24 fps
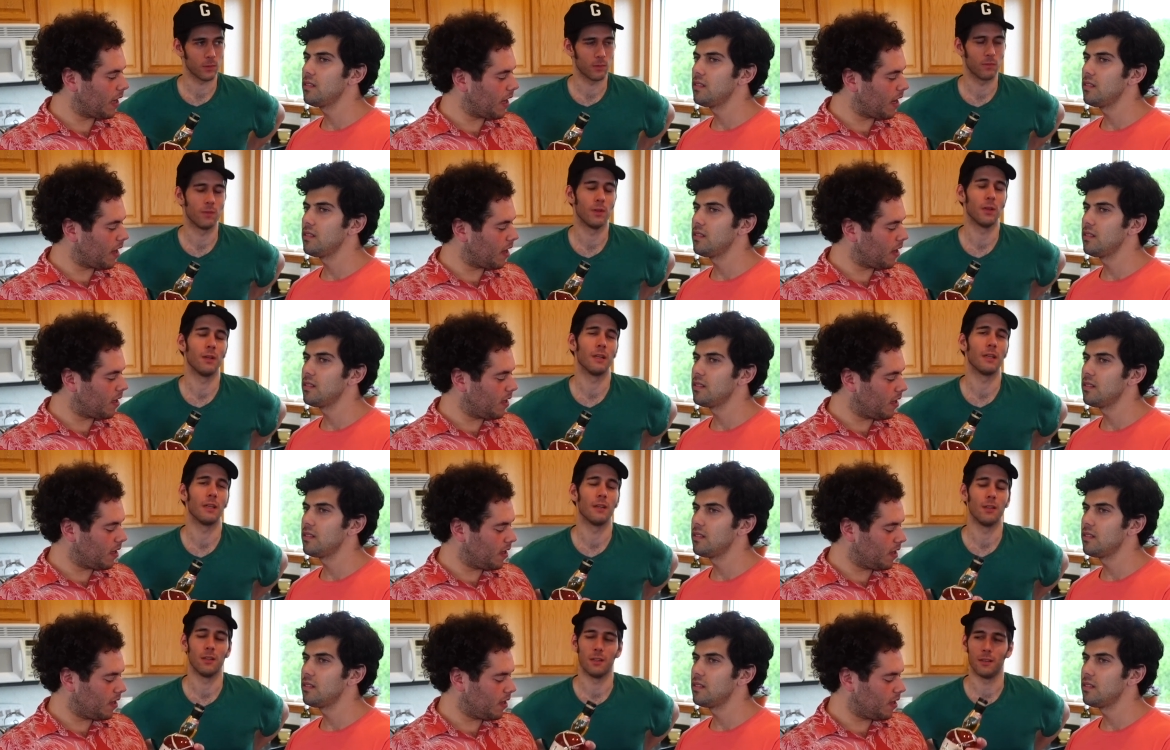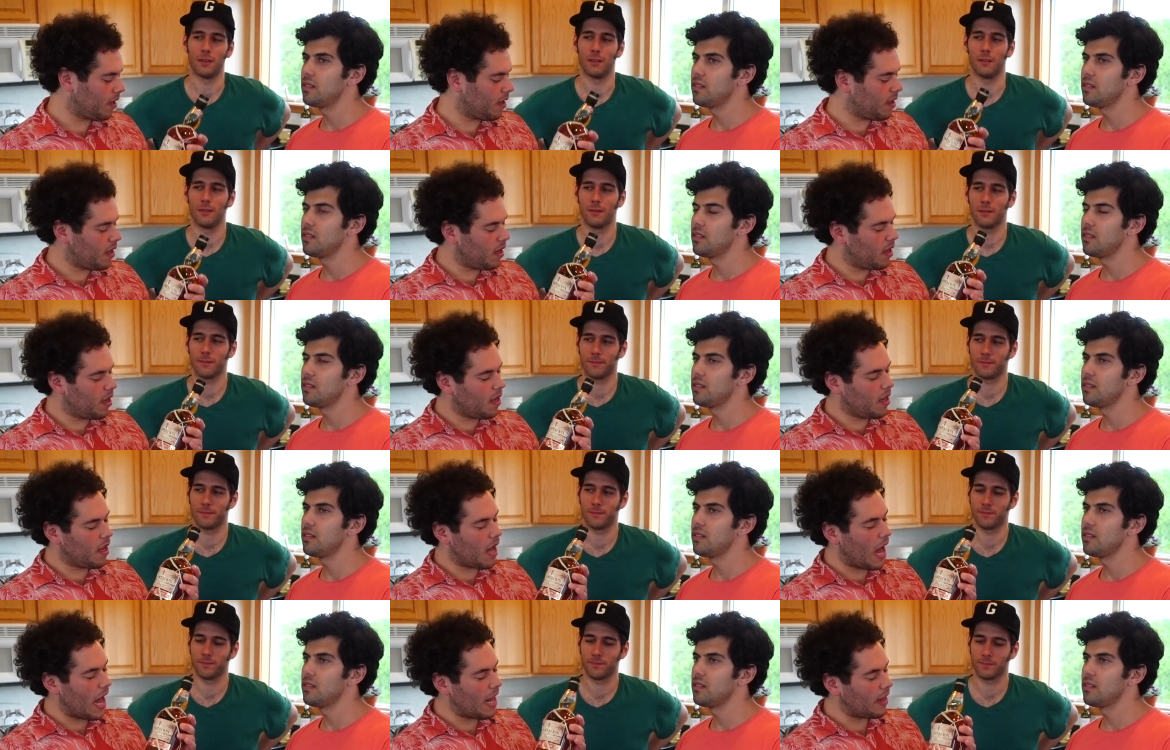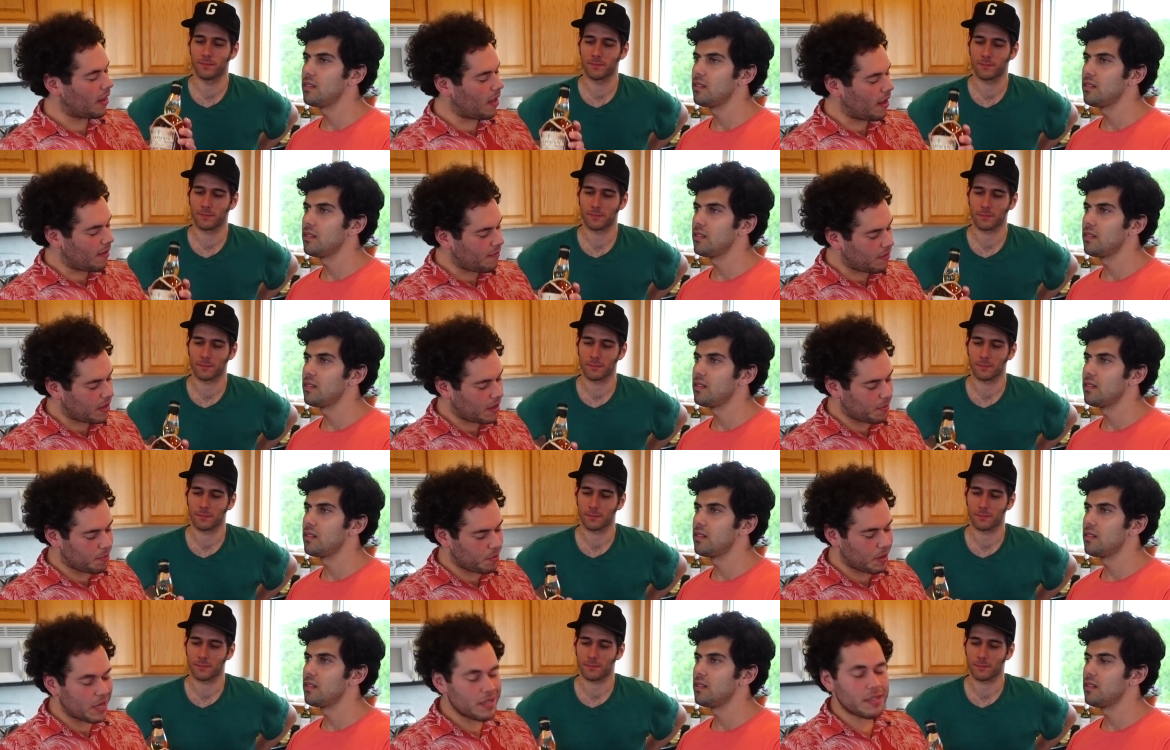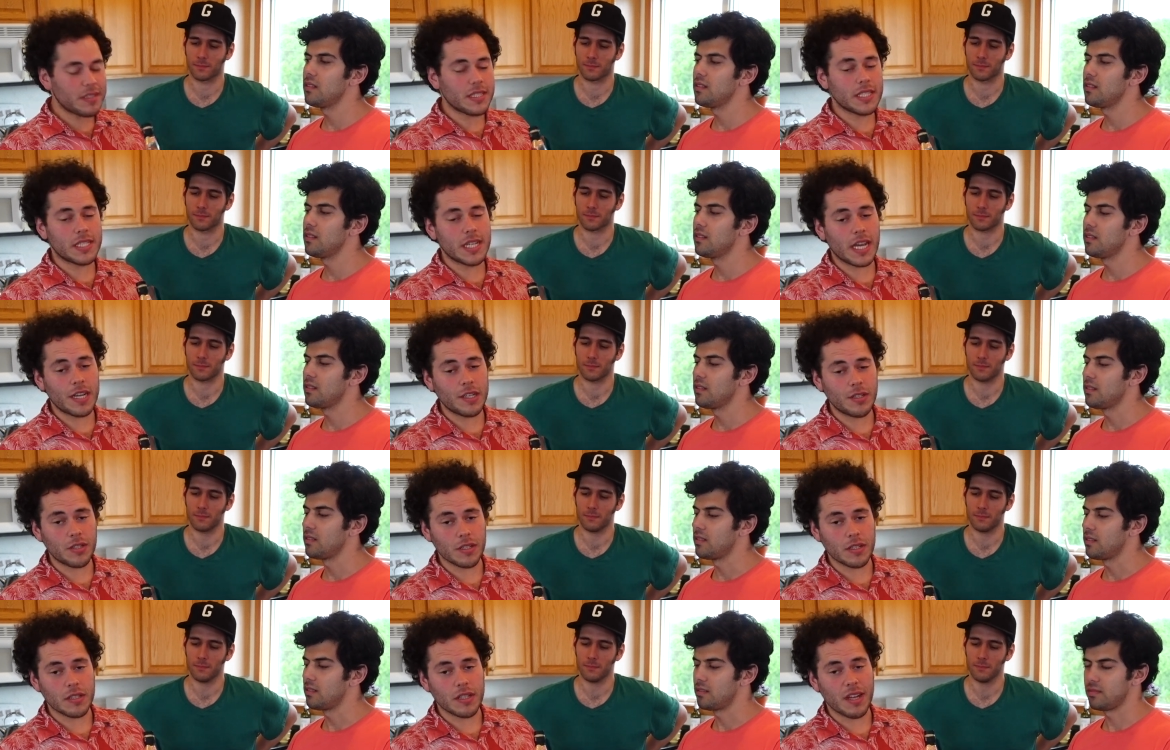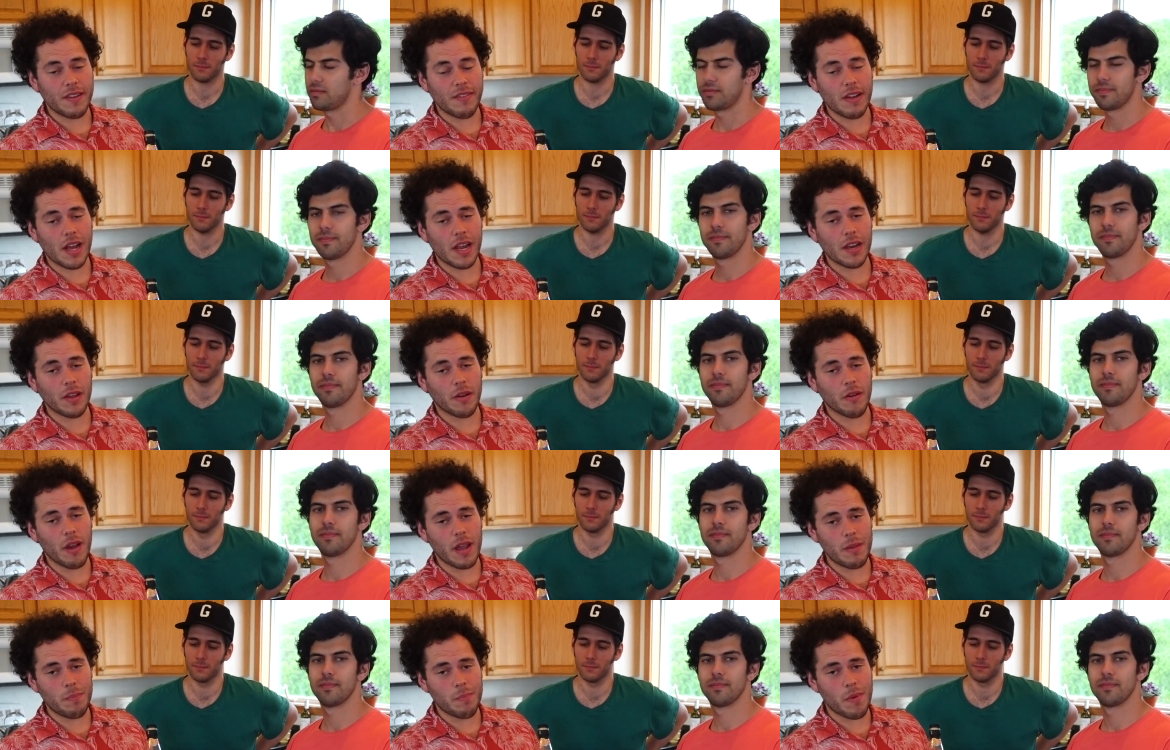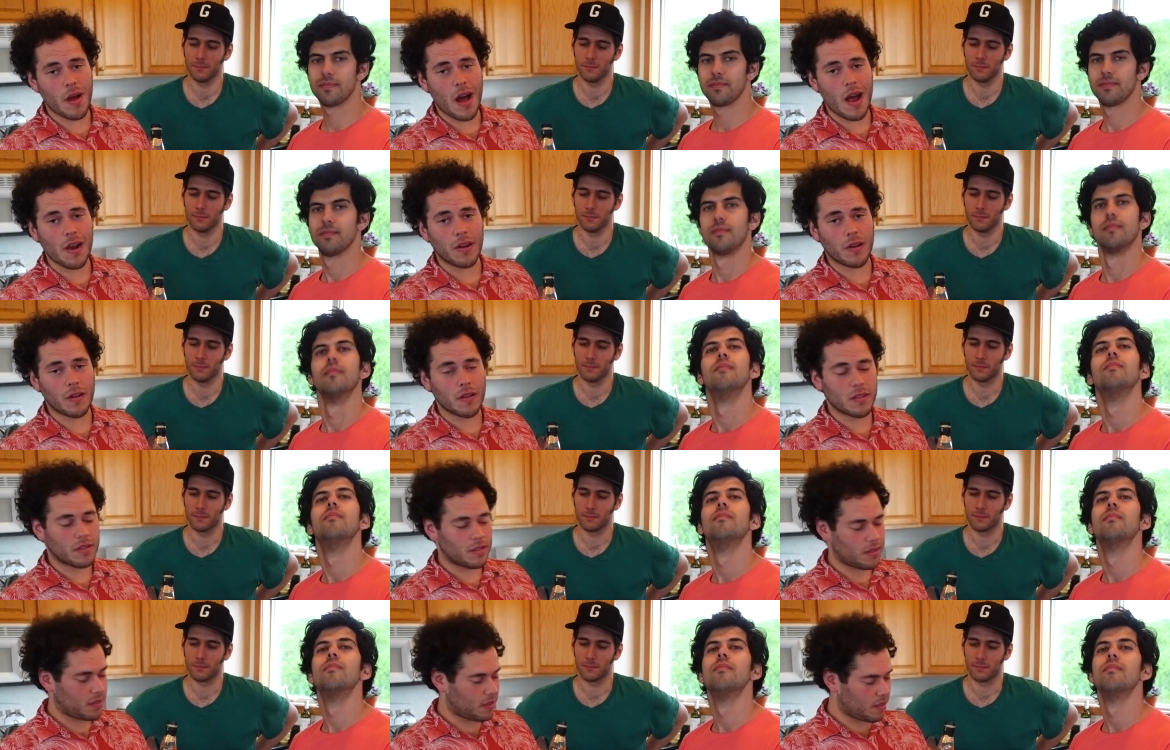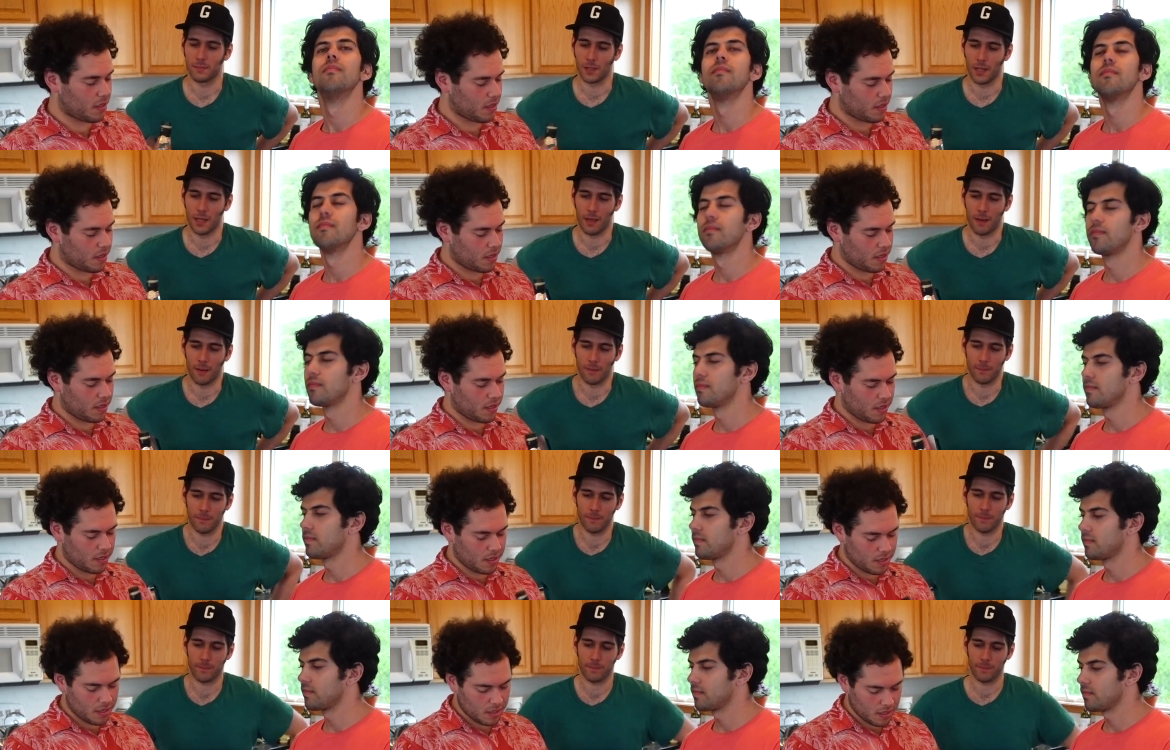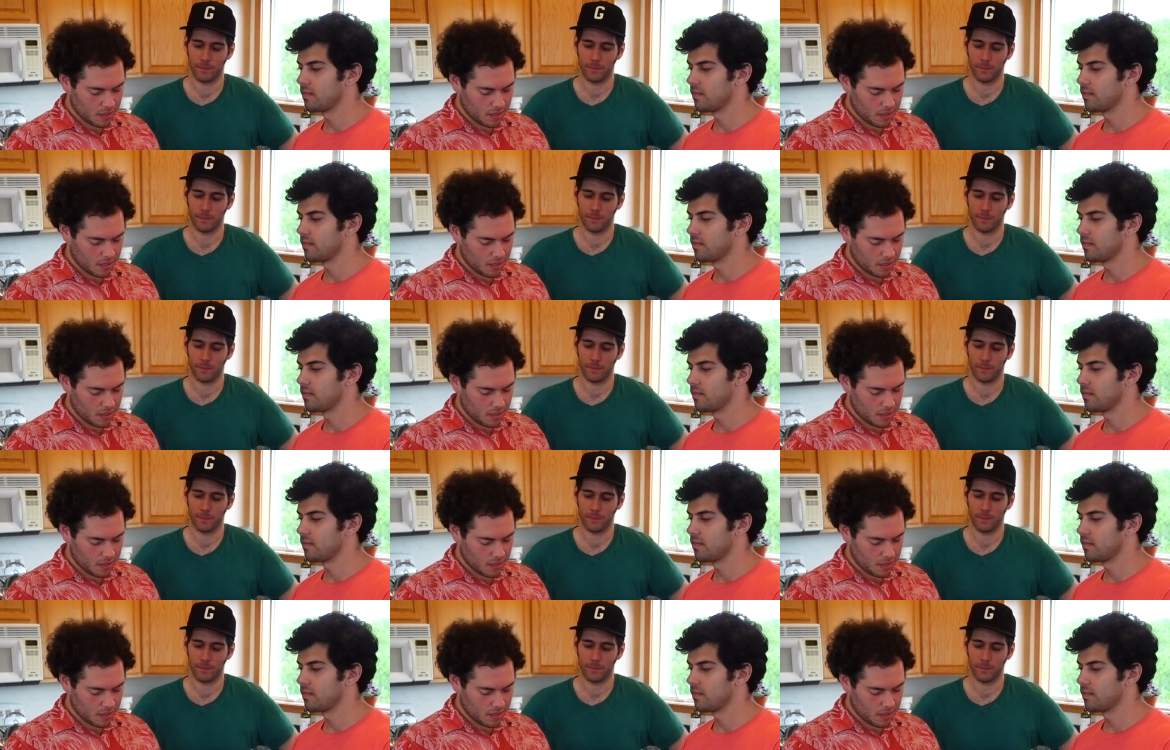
Speaker 1: Yeah. Very good.
Speaker 2: I love their presentation. They've got a great bottle. Yeah.